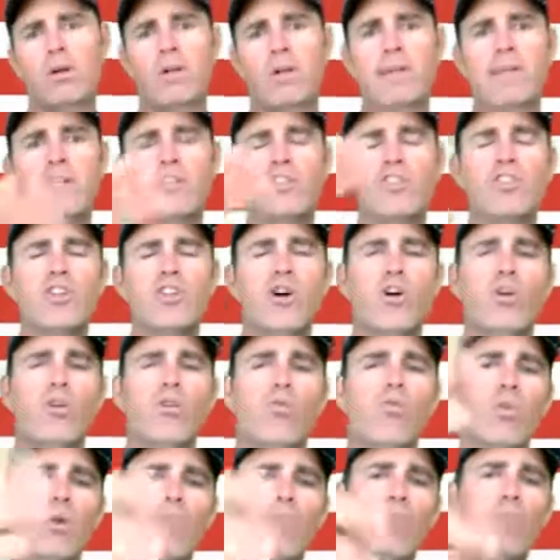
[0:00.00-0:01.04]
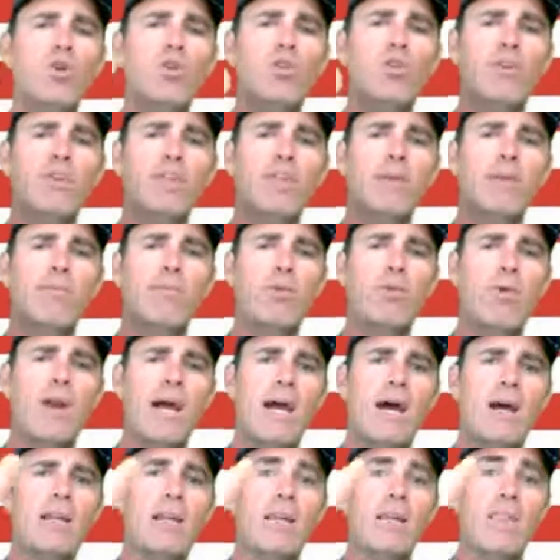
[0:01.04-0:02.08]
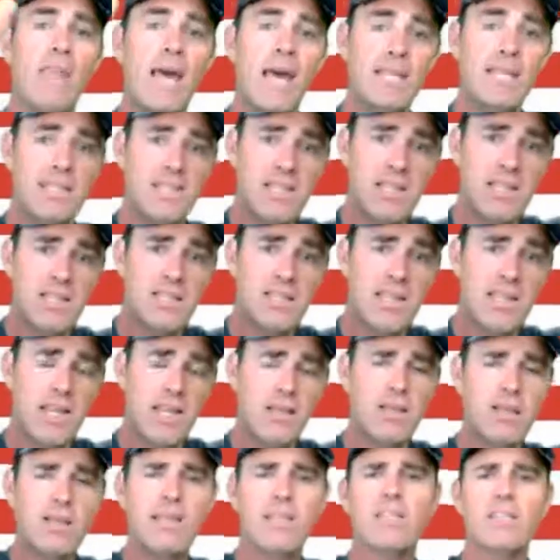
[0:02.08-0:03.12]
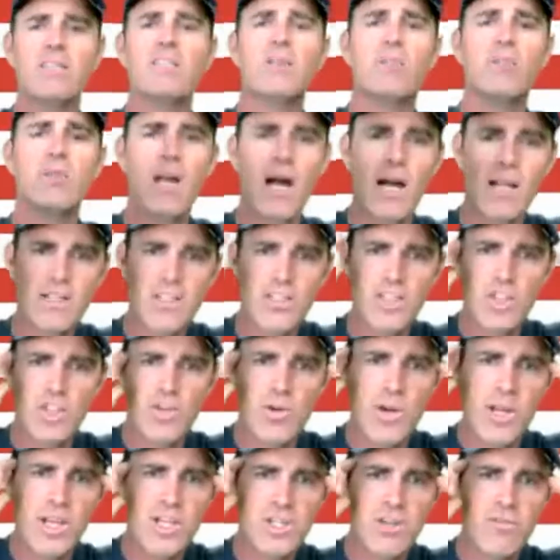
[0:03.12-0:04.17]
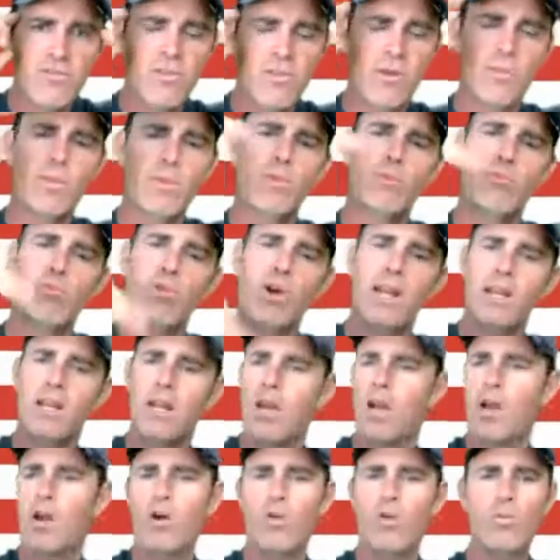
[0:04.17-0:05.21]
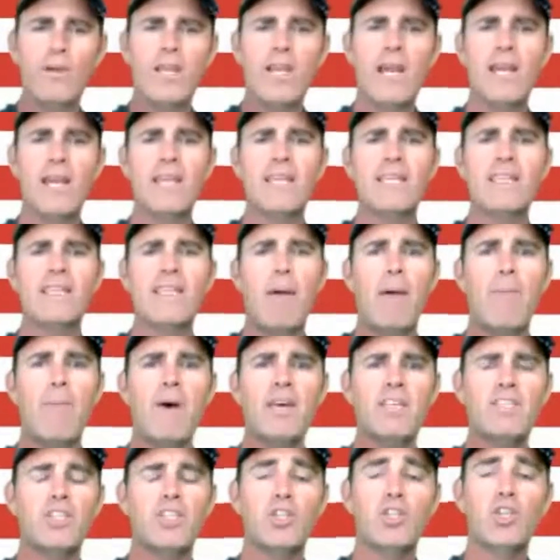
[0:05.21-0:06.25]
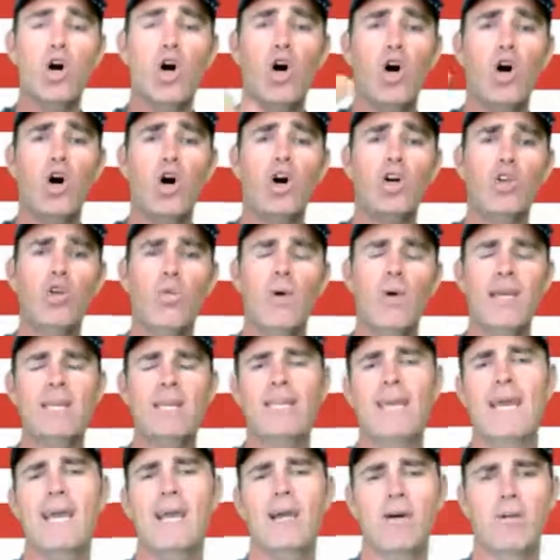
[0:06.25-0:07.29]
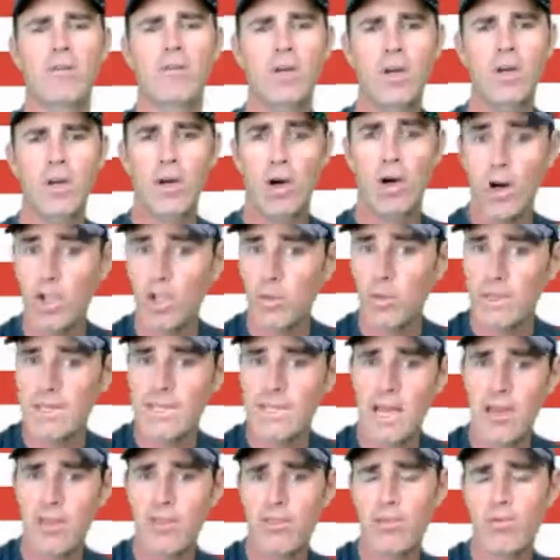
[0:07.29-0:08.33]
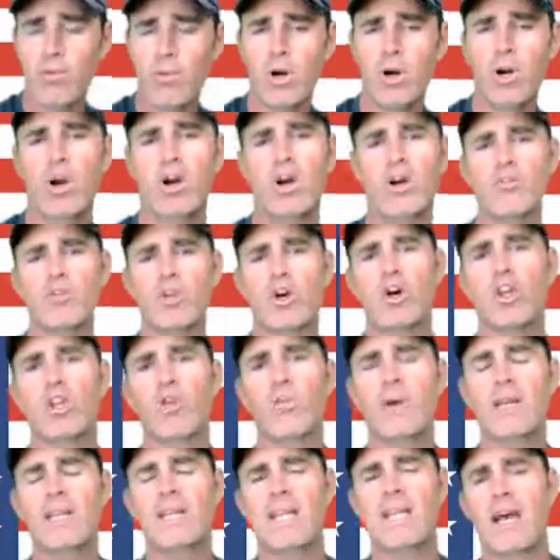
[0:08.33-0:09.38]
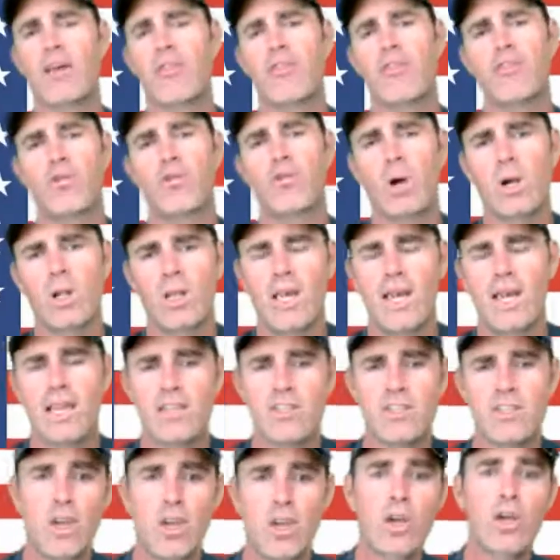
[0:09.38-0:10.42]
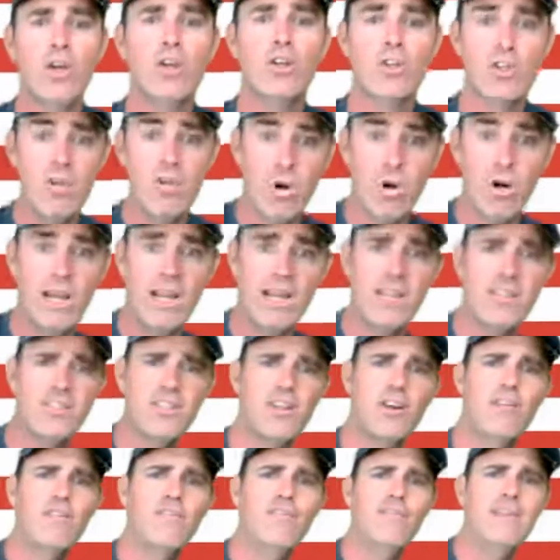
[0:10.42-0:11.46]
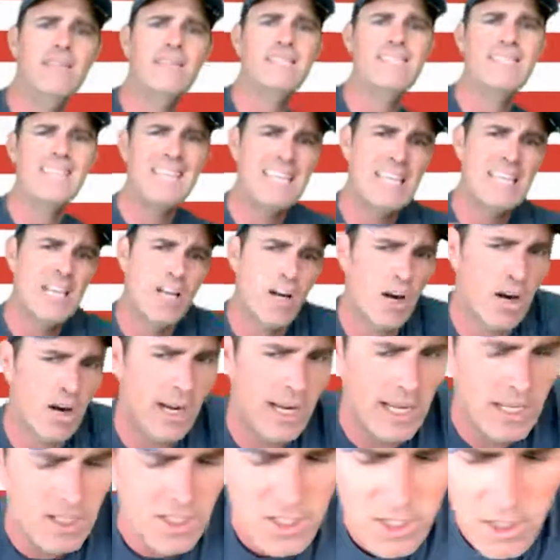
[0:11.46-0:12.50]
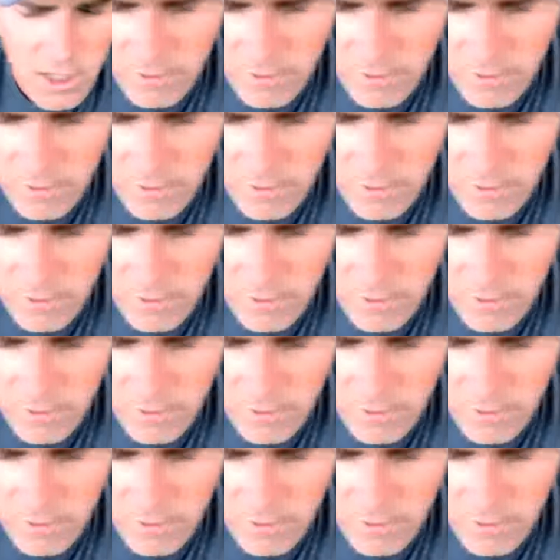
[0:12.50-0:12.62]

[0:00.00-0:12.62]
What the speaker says: And so we're moving them around, and that's going to take, again, some concentration from the brain. We got to get that message all the way down through our arms, all the way down through our leg to our hands and our feet, to get our hands and